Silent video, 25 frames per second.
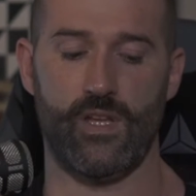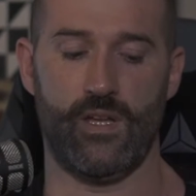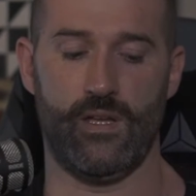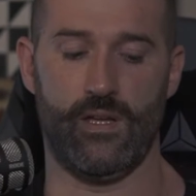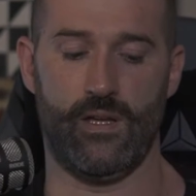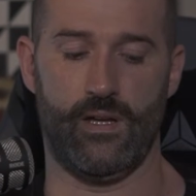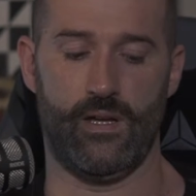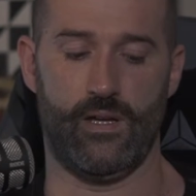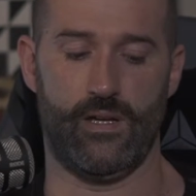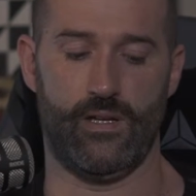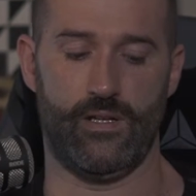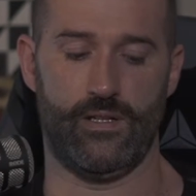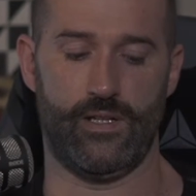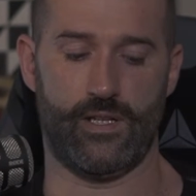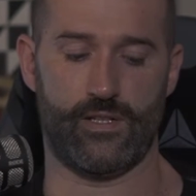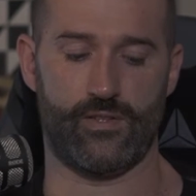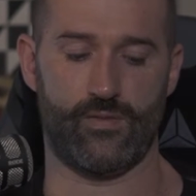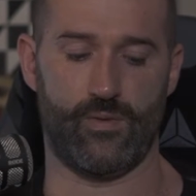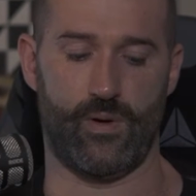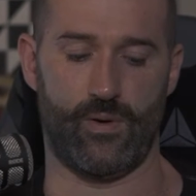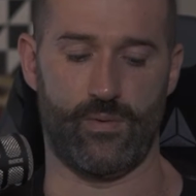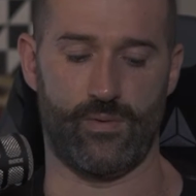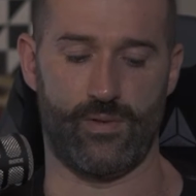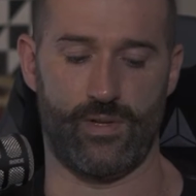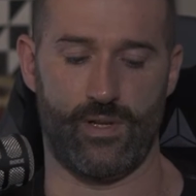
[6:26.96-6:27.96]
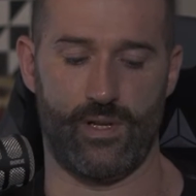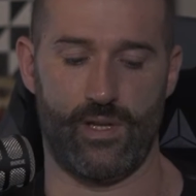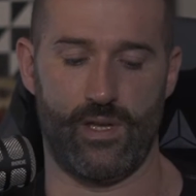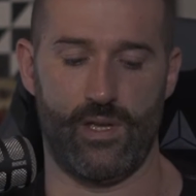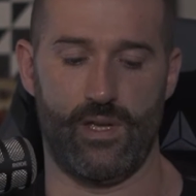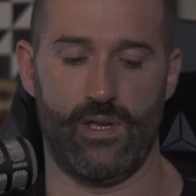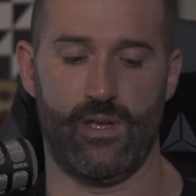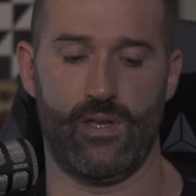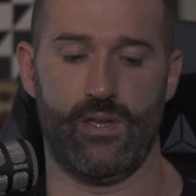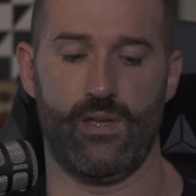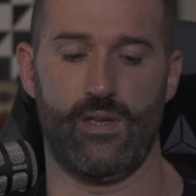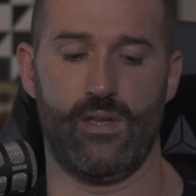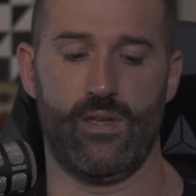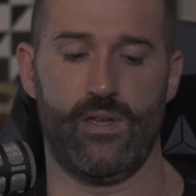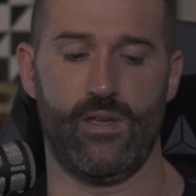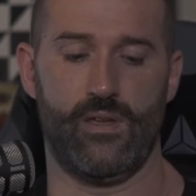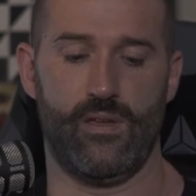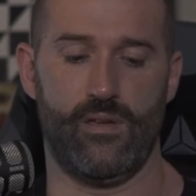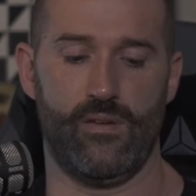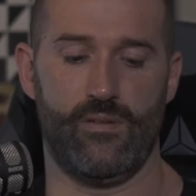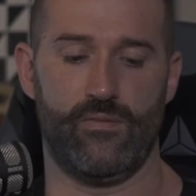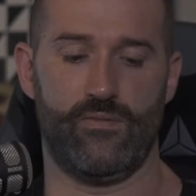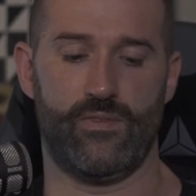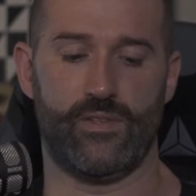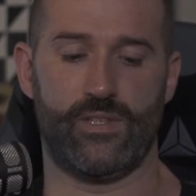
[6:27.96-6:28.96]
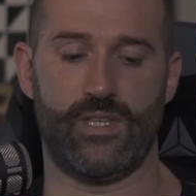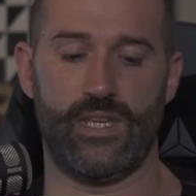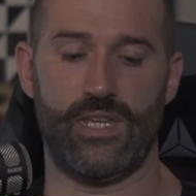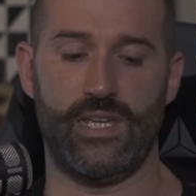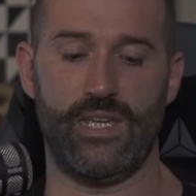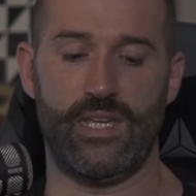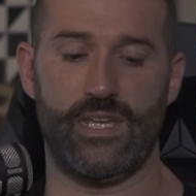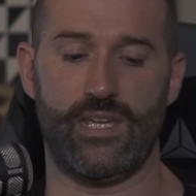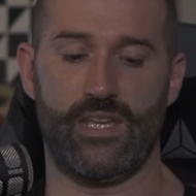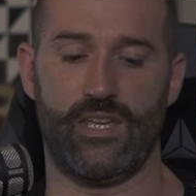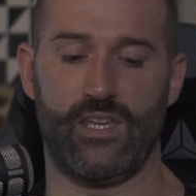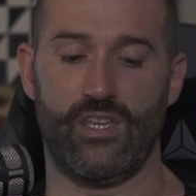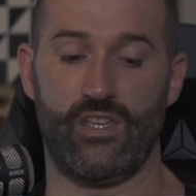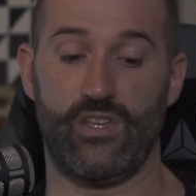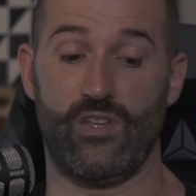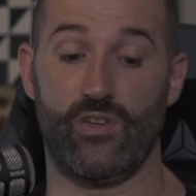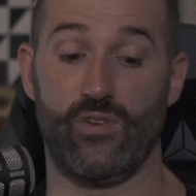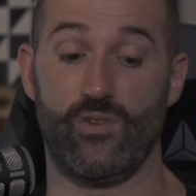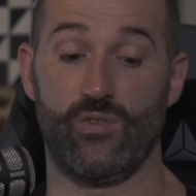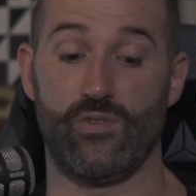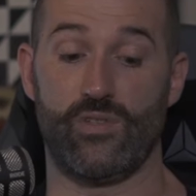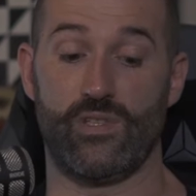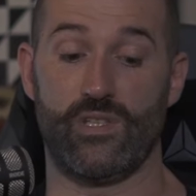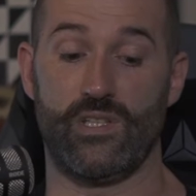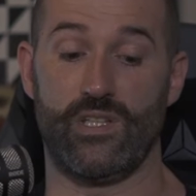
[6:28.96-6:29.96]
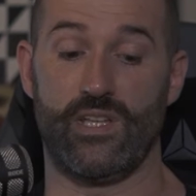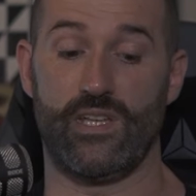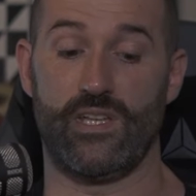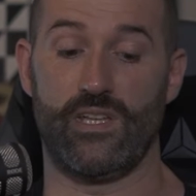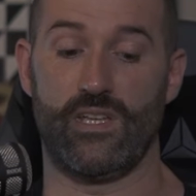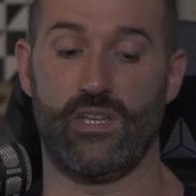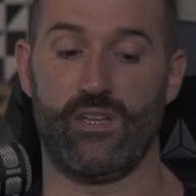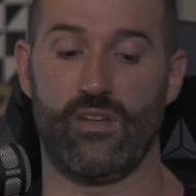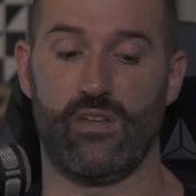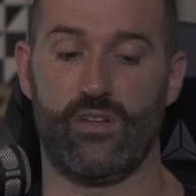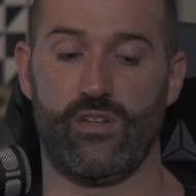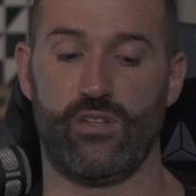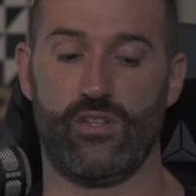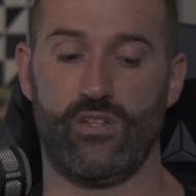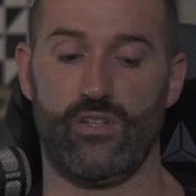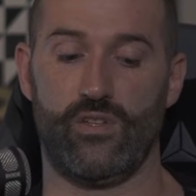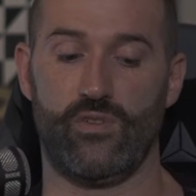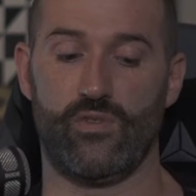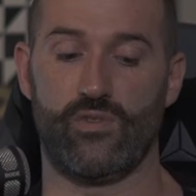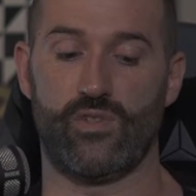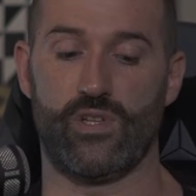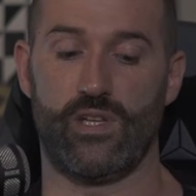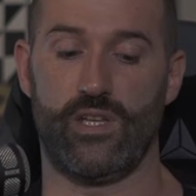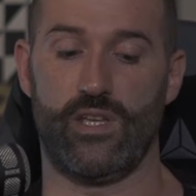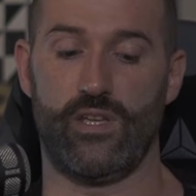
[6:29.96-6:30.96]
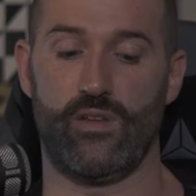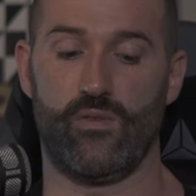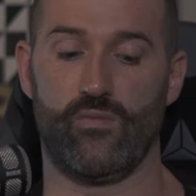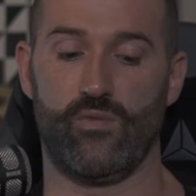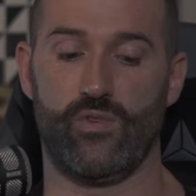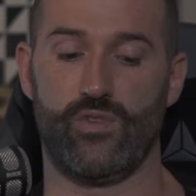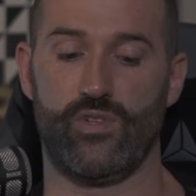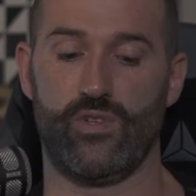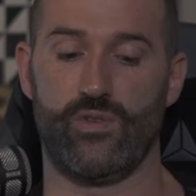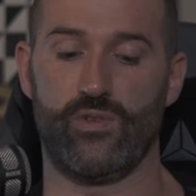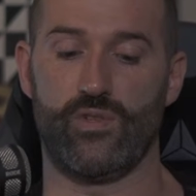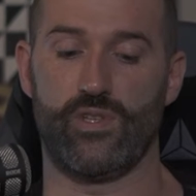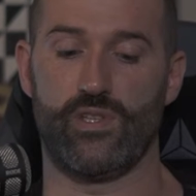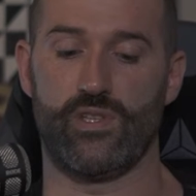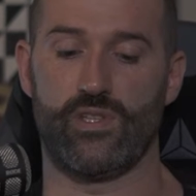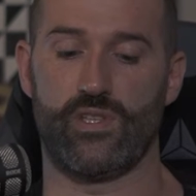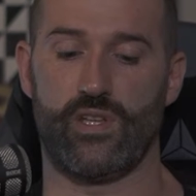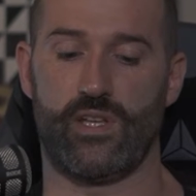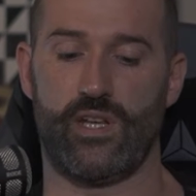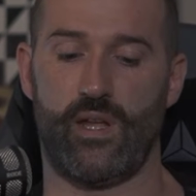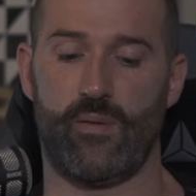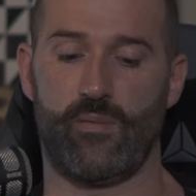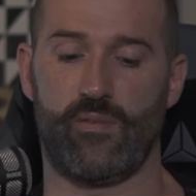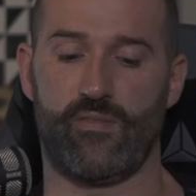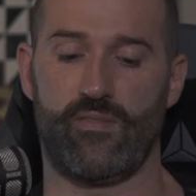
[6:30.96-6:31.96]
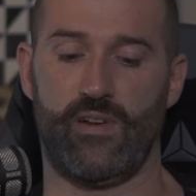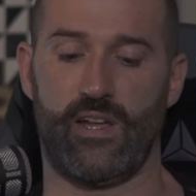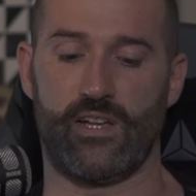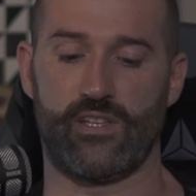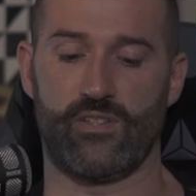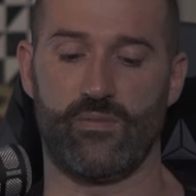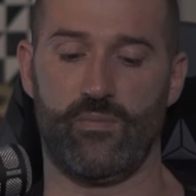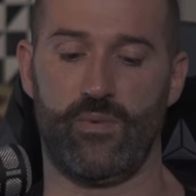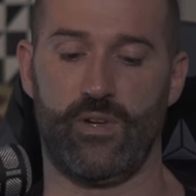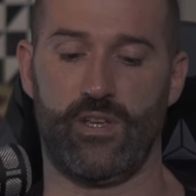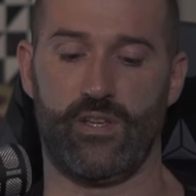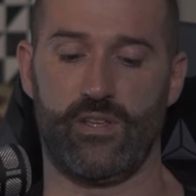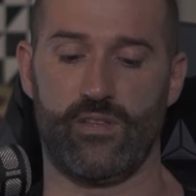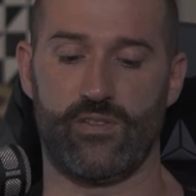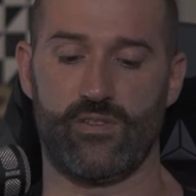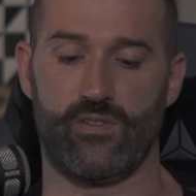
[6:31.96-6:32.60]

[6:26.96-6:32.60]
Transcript: Next quote. Fatigue usually reduces dynamic flexibility,